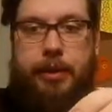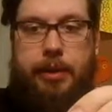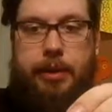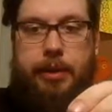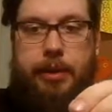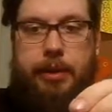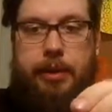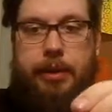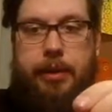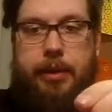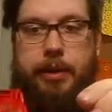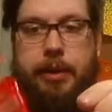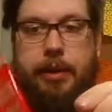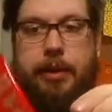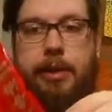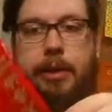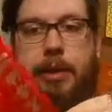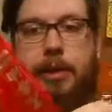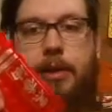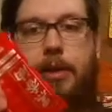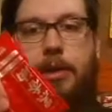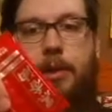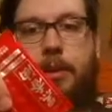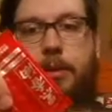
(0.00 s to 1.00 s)
And then
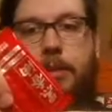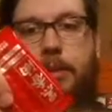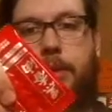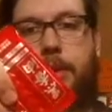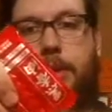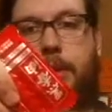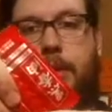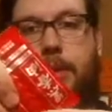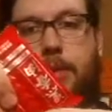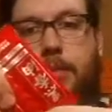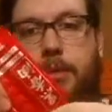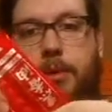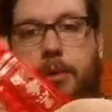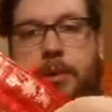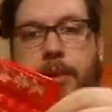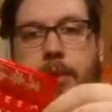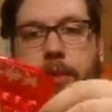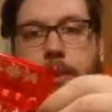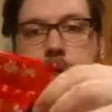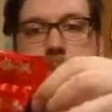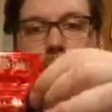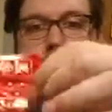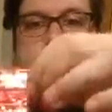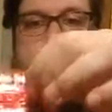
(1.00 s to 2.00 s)
let's see what the other one
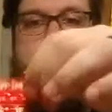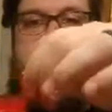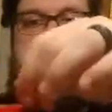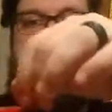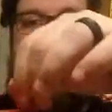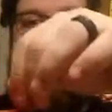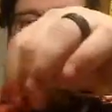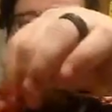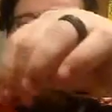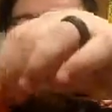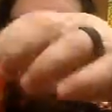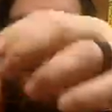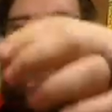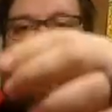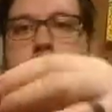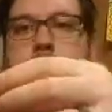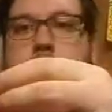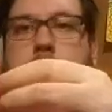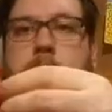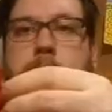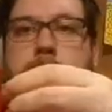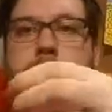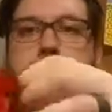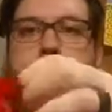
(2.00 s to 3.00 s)
is.
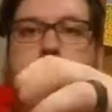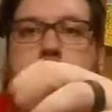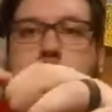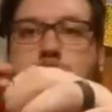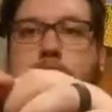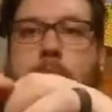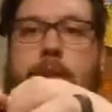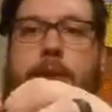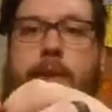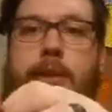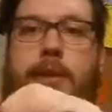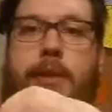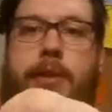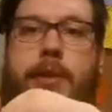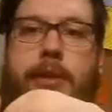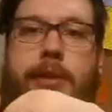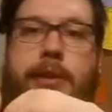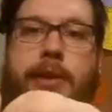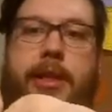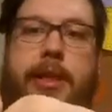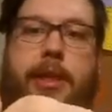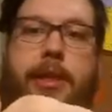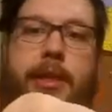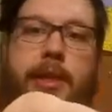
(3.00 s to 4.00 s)
It's
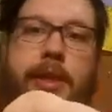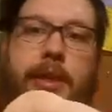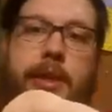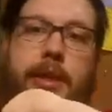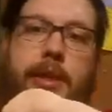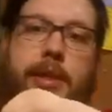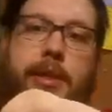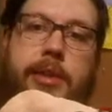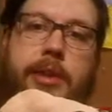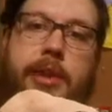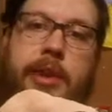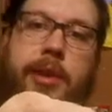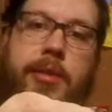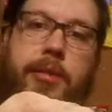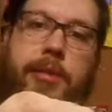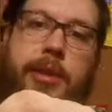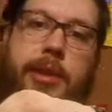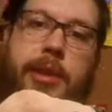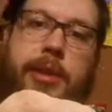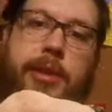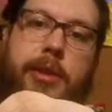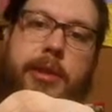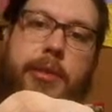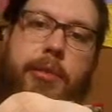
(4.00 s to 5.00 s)
that, the second one
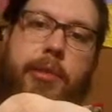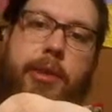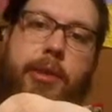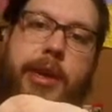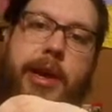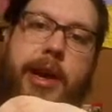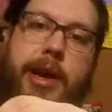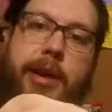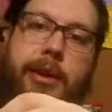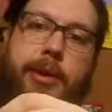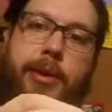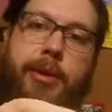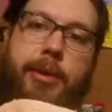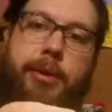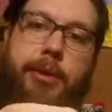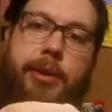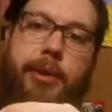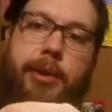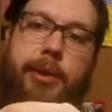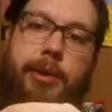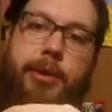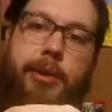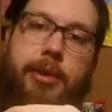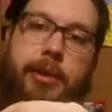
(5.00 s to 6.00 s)
is the black
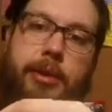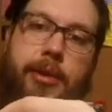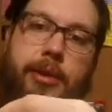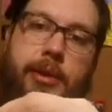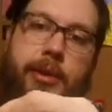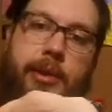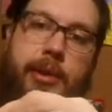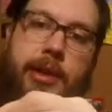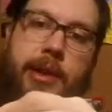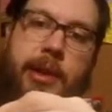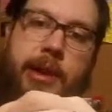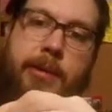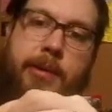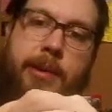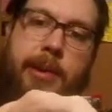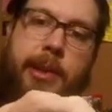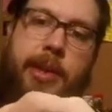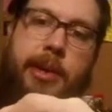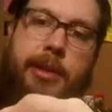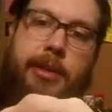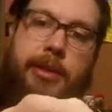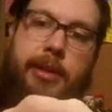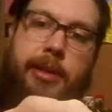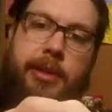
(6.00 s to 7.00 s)
oil, I'm
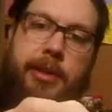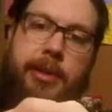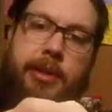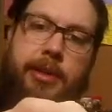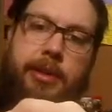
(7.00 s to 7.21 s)
guessing.